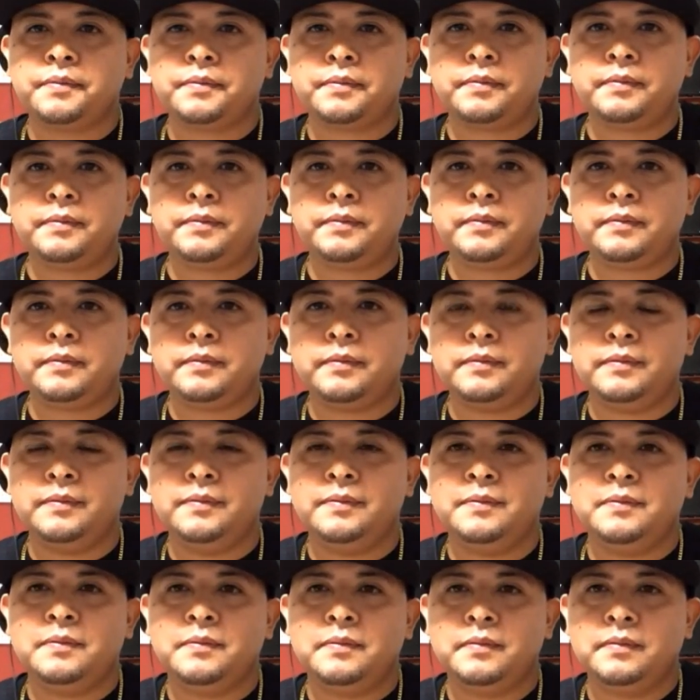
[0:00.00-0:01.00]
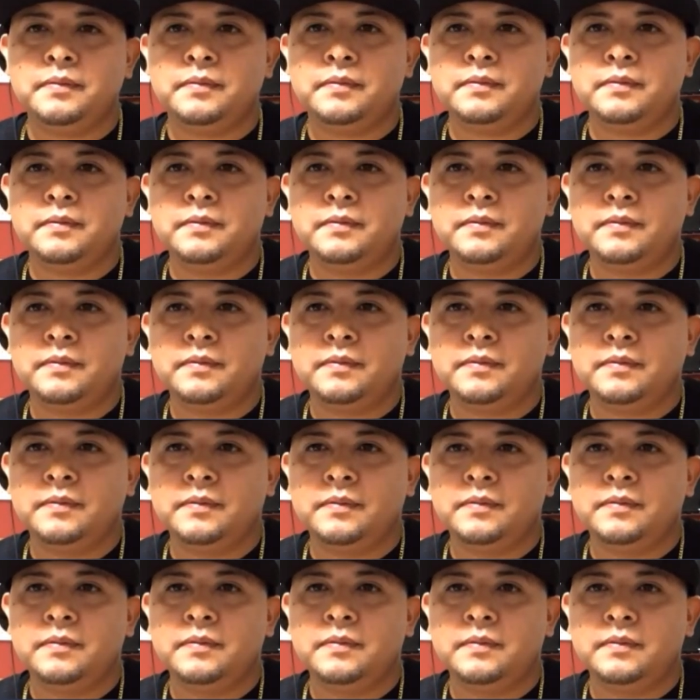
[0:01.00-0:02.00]

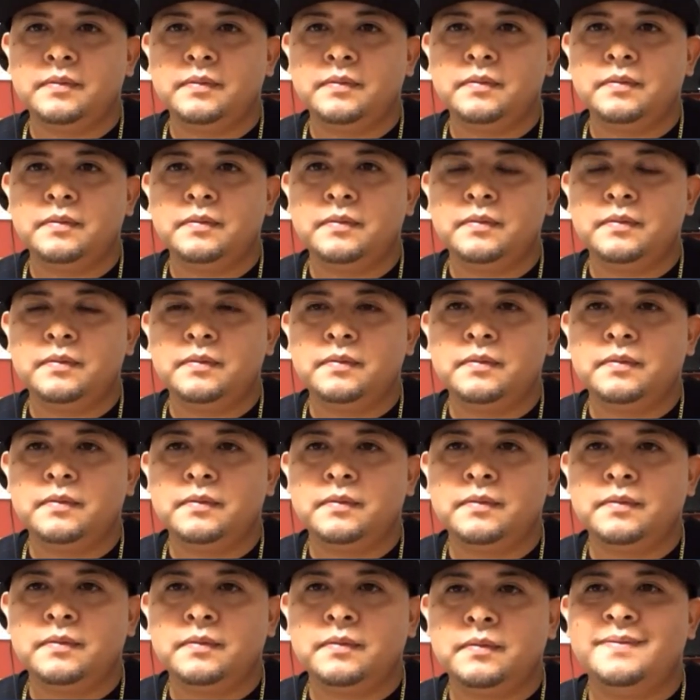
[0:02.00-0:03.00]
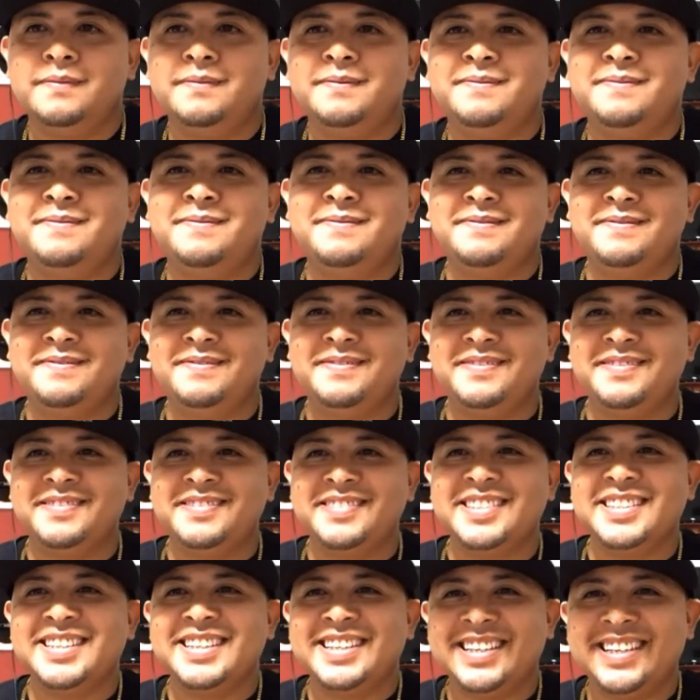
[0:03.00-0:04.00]

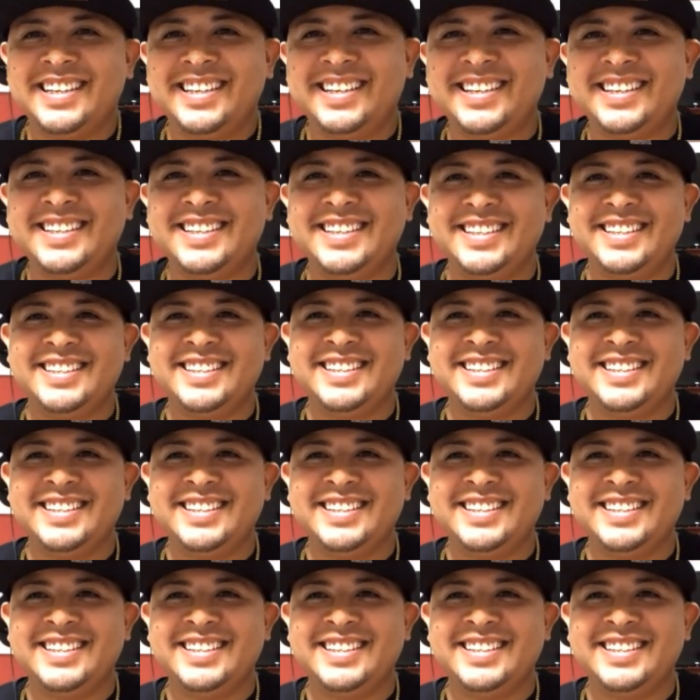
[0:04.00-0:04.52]
No words are spoken by the person on screen.